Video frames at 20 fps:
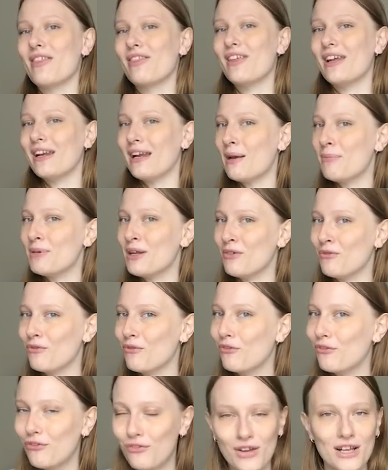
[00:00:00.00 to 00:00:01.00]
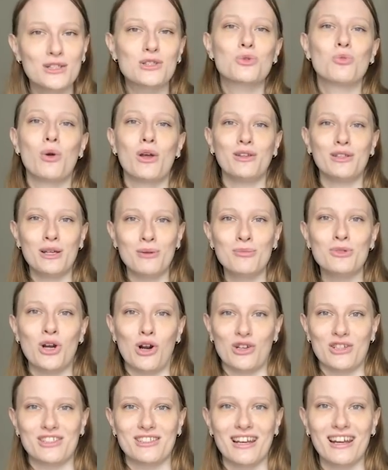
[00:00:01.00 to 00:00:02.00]
They named him Fitzwilliam
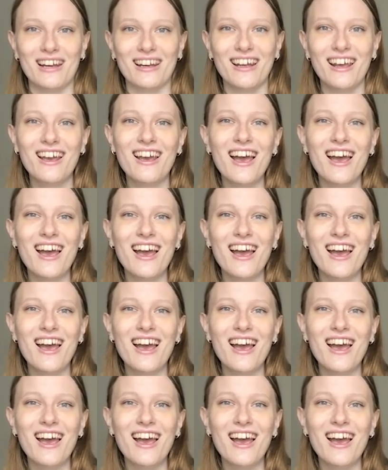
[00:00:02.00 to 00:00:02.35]
Darcy.